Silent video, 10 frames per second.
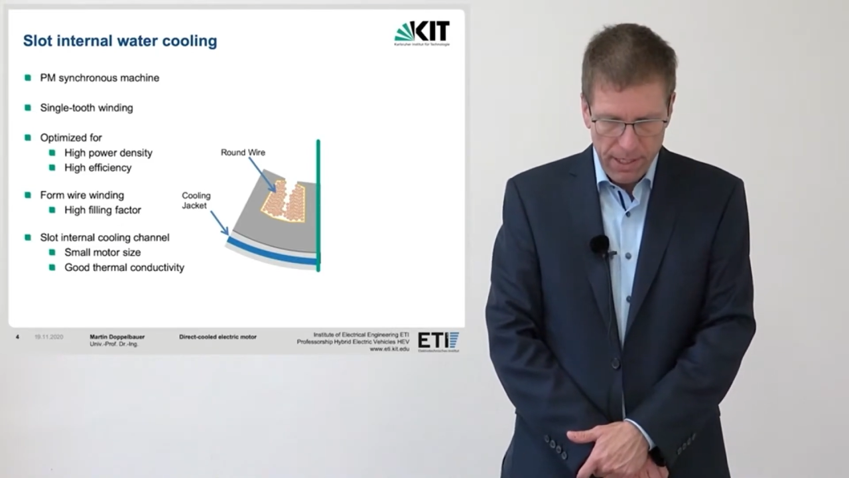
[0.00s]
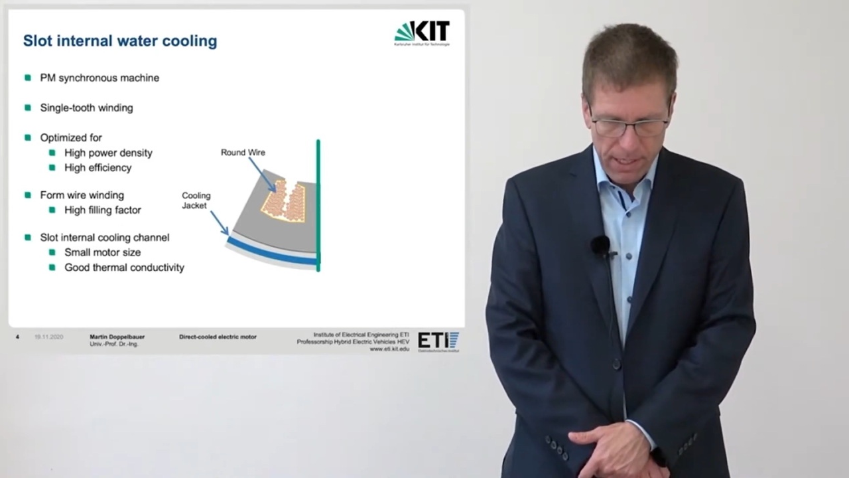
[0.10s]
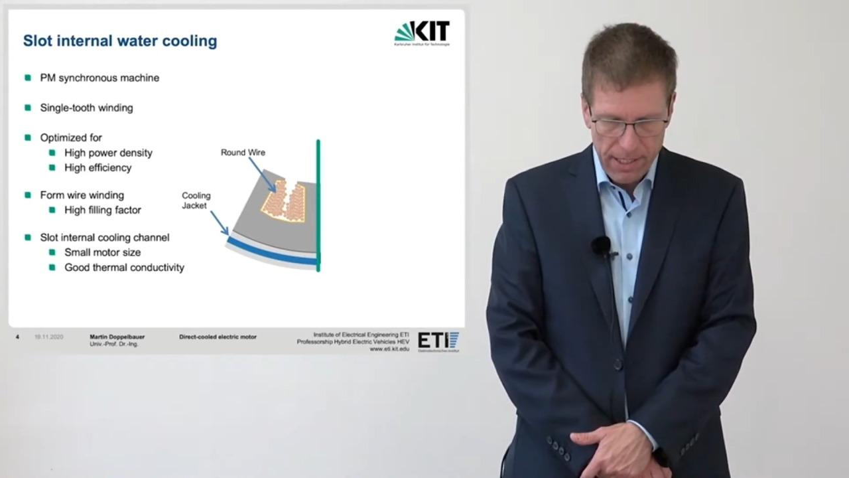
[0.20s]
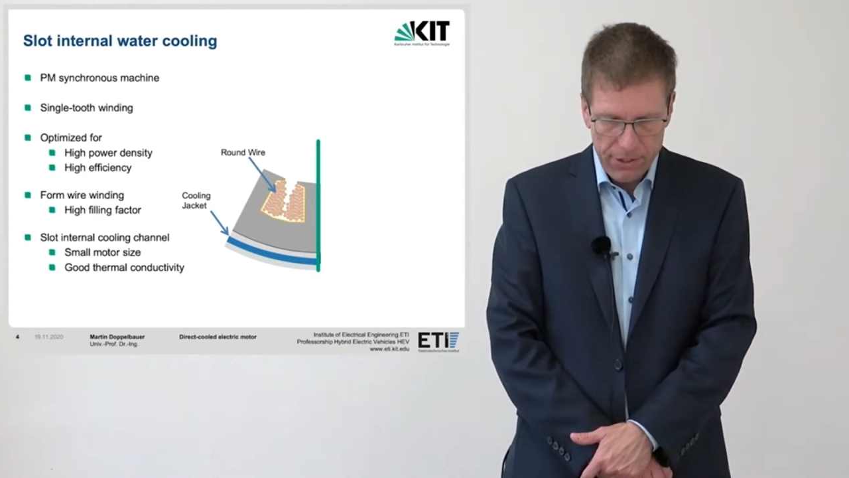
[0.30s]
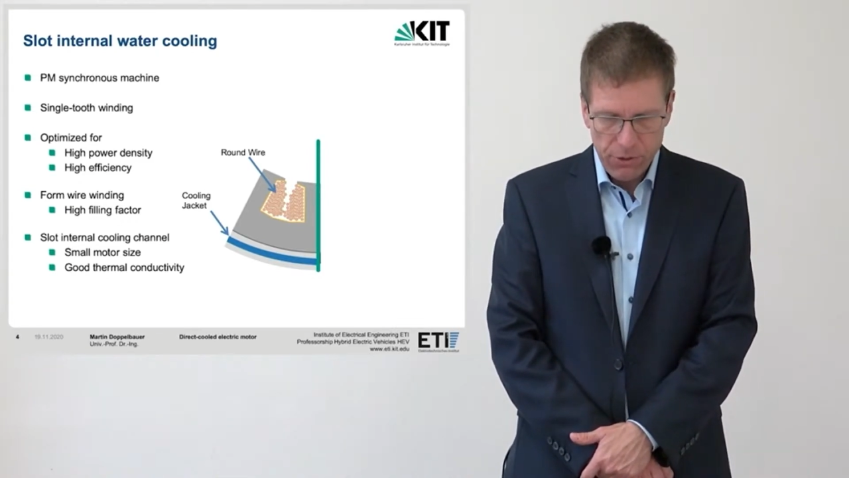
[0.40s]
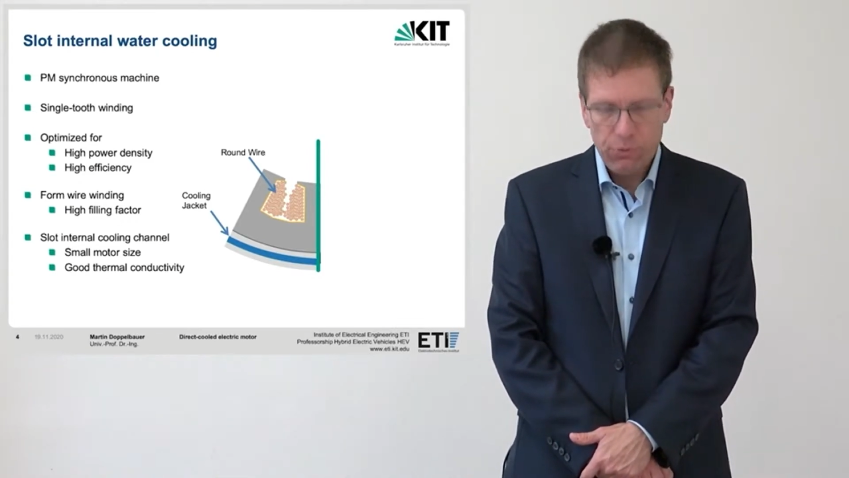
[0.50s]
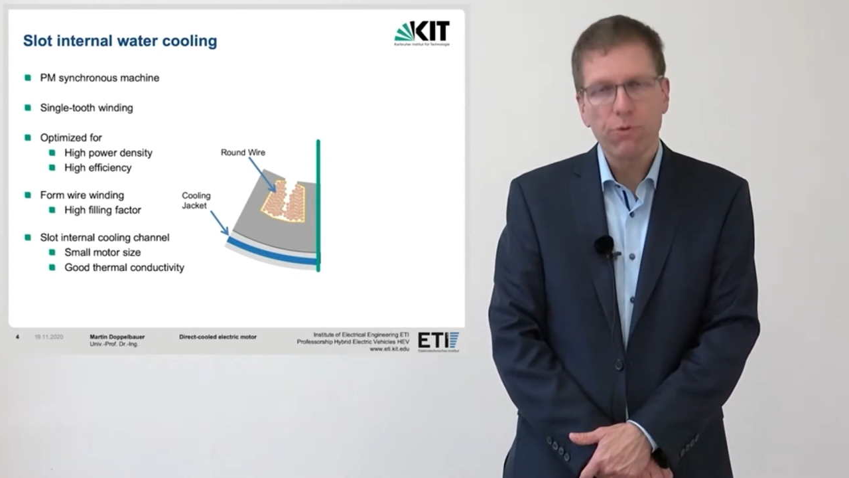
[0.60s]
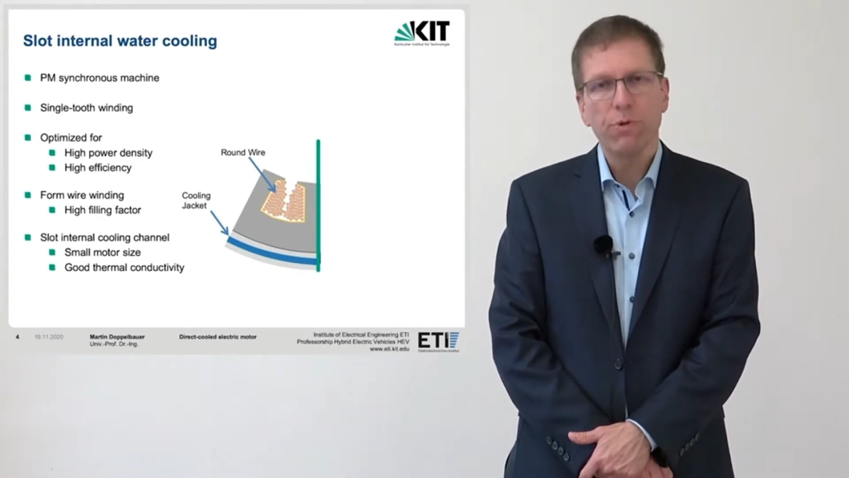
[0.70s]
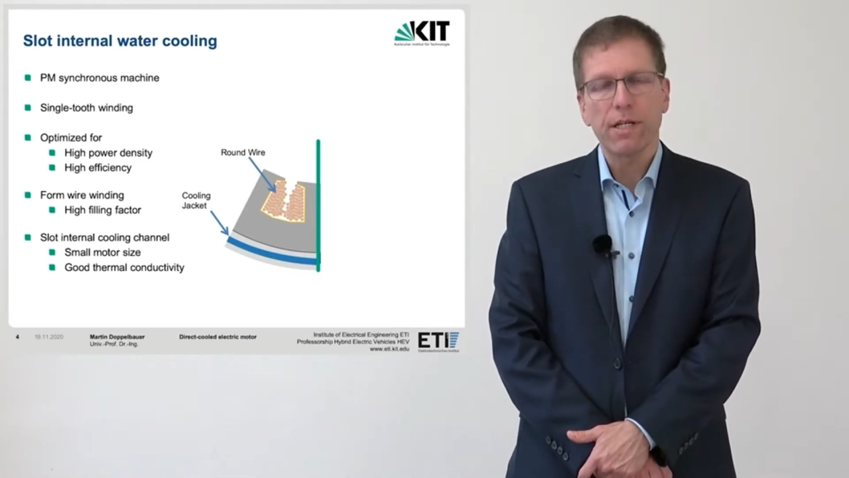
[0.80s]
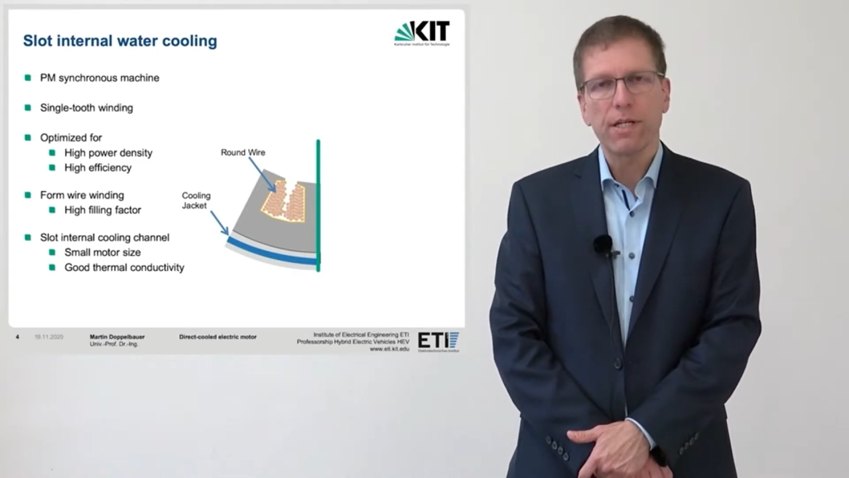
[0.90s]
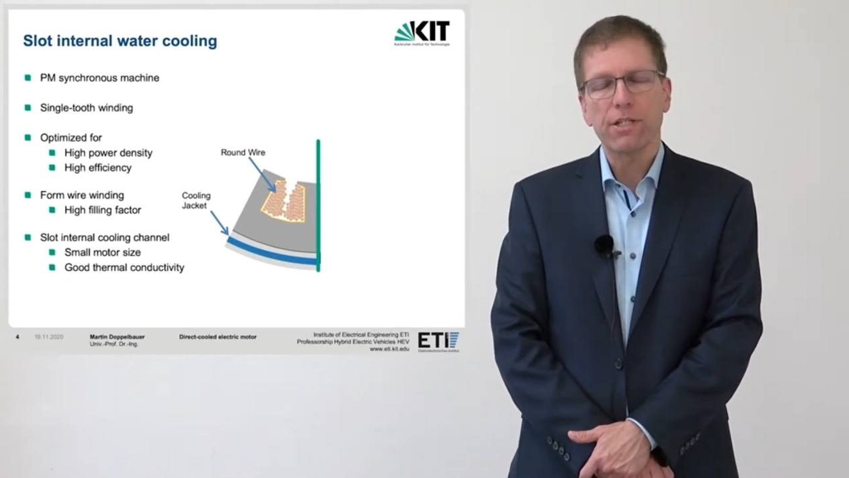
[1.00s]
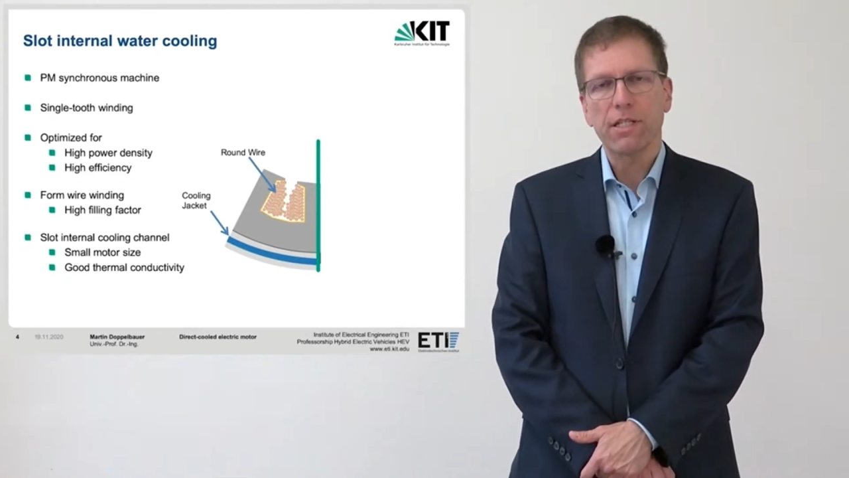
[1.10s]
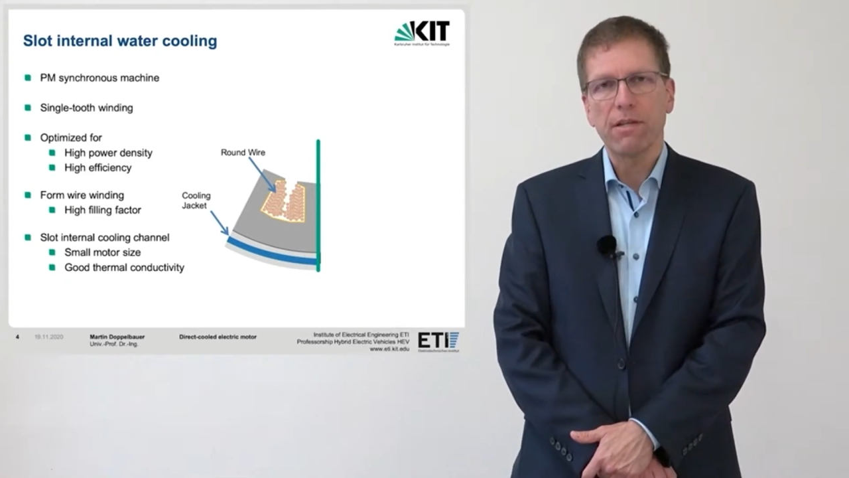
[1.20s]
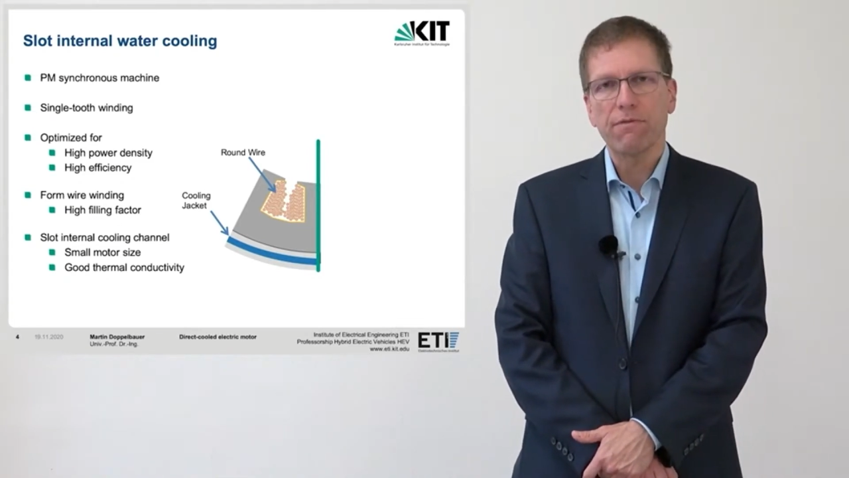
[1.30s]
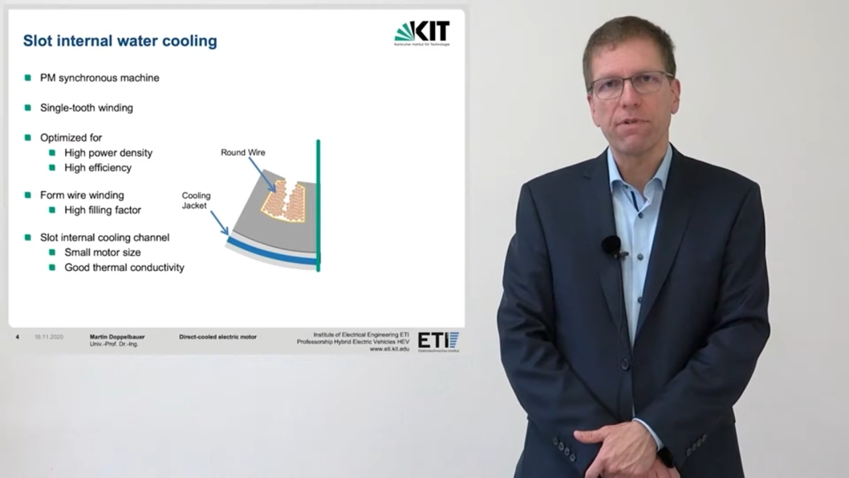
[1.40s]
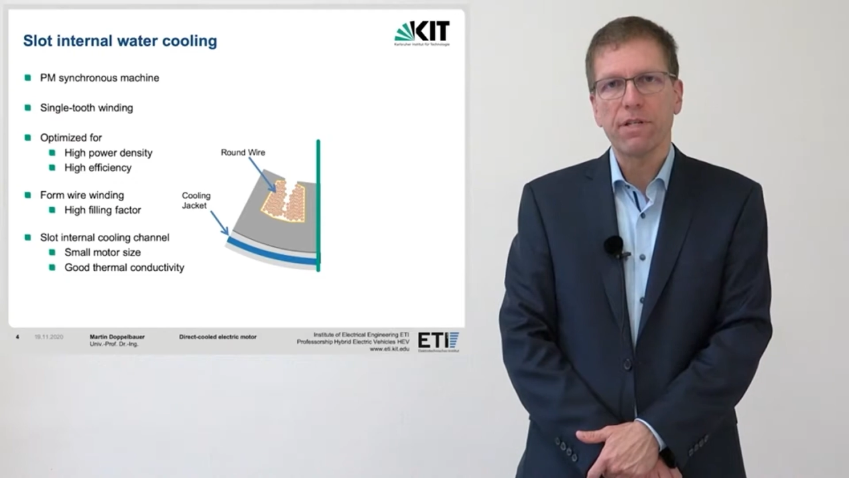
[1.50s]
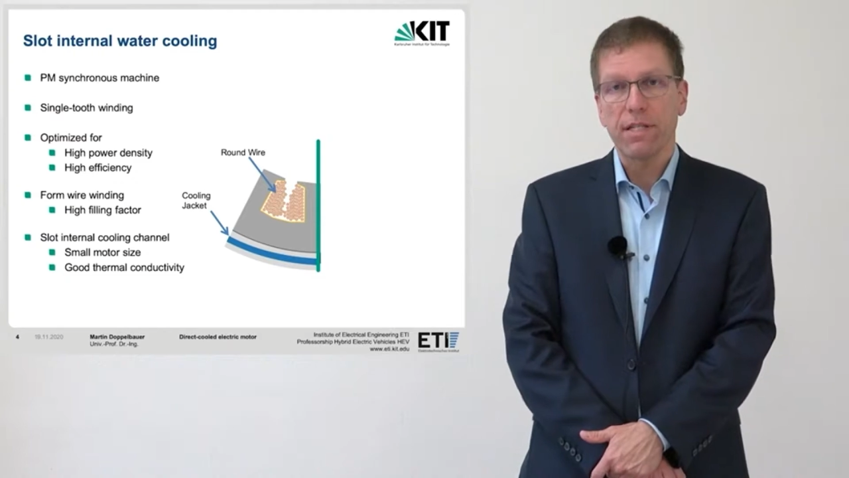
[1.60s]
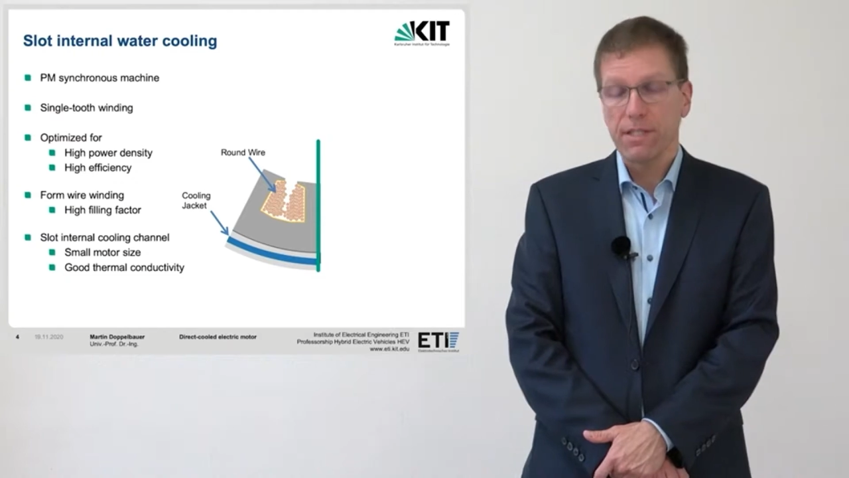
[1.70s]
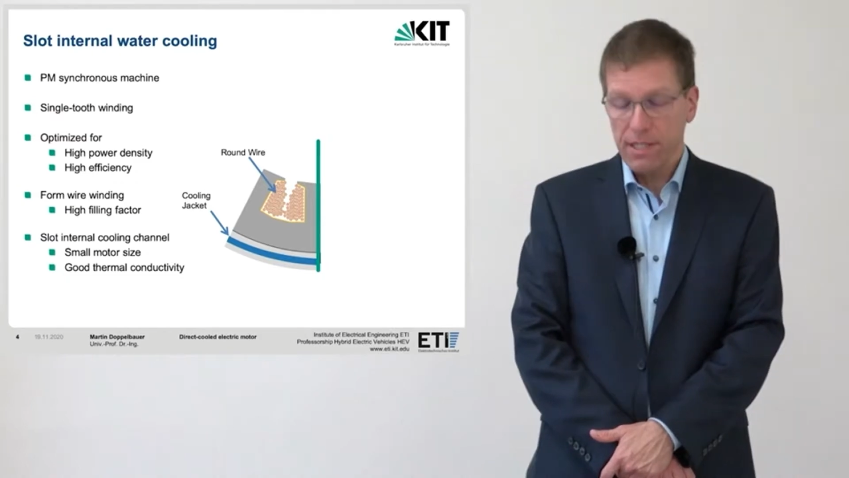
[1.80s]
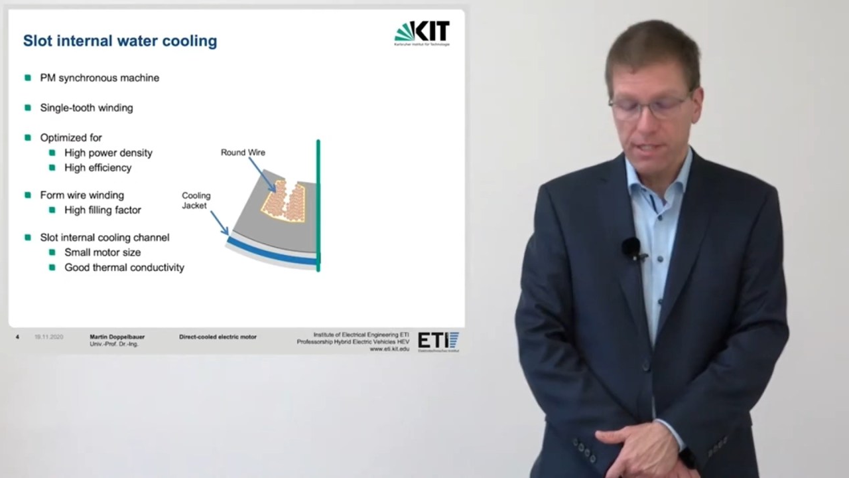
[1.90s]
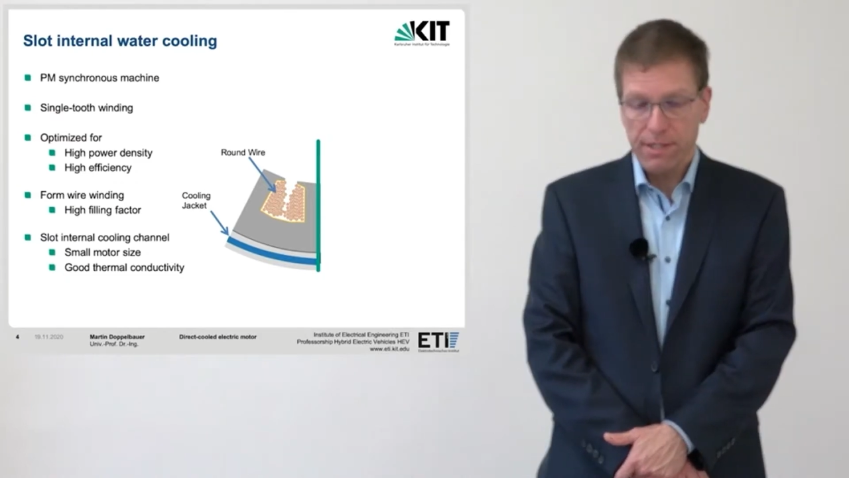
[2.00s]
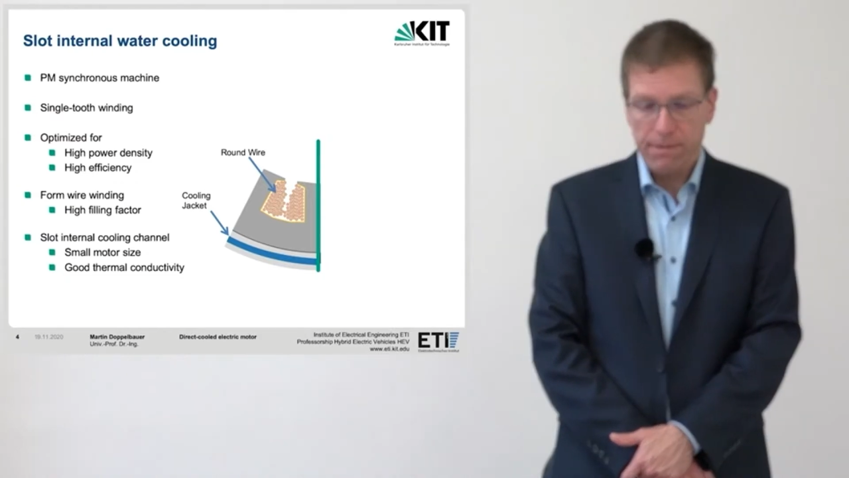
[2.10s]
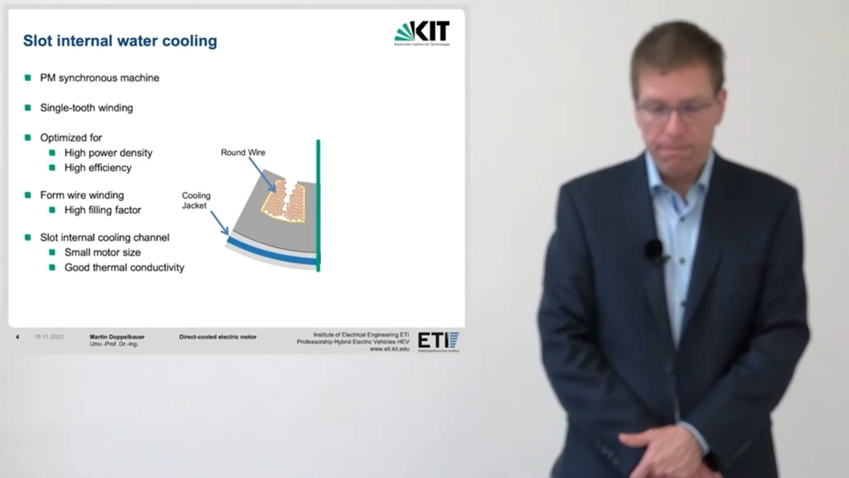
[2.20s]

as no cooling sleeve is needed.